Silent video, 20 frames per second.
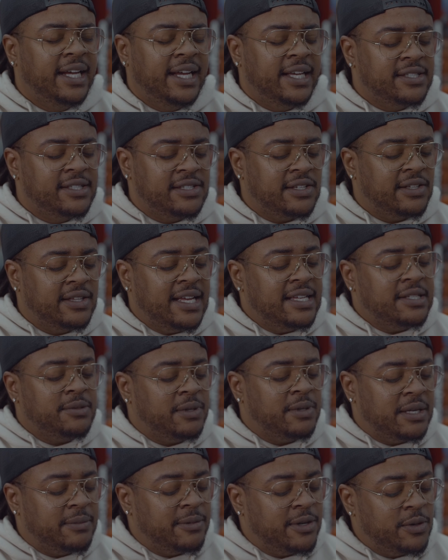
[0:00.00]
And so that's
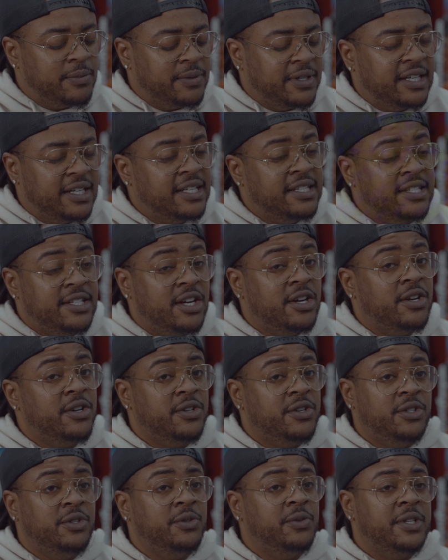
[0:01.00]
what I'm hoping. And in
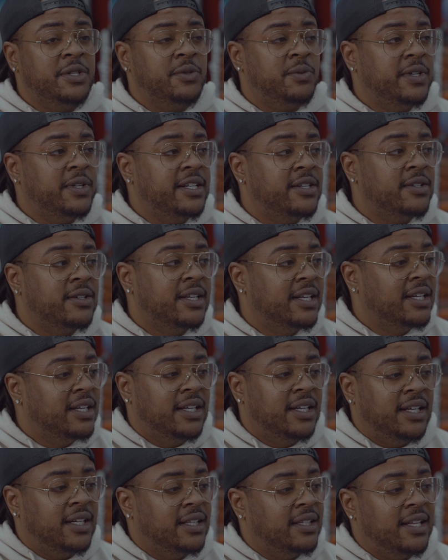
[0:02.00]
turn too, as well,
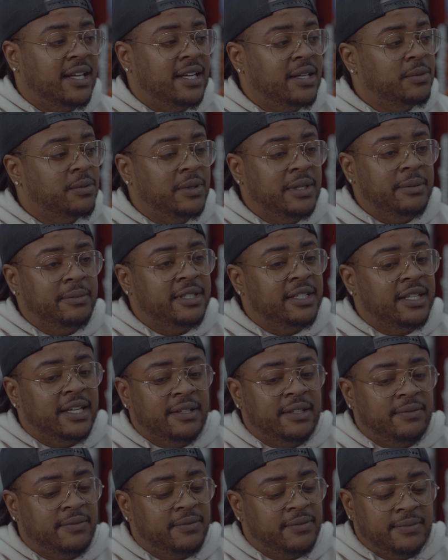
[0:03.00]
a lot of women,
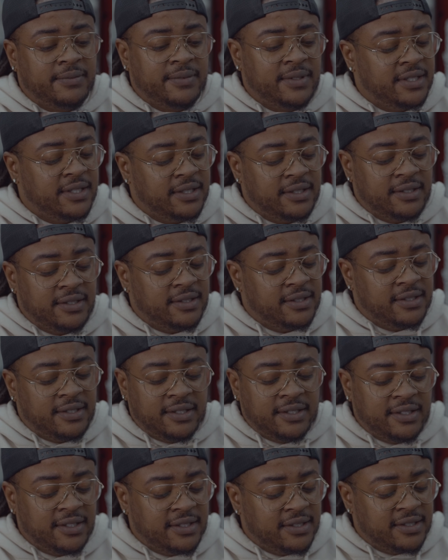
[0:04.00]
to
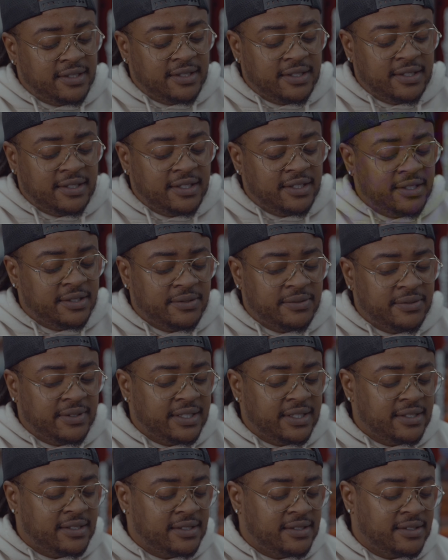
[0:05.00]
their
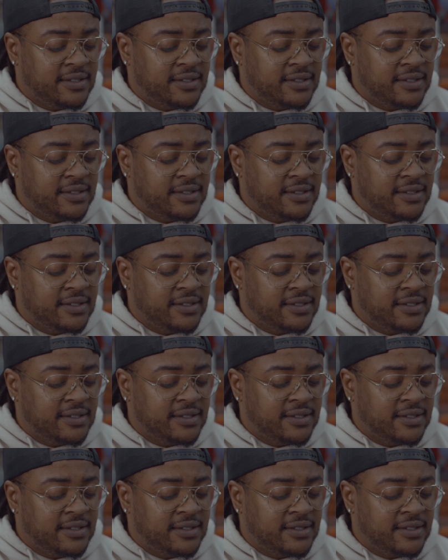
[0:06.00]
defense,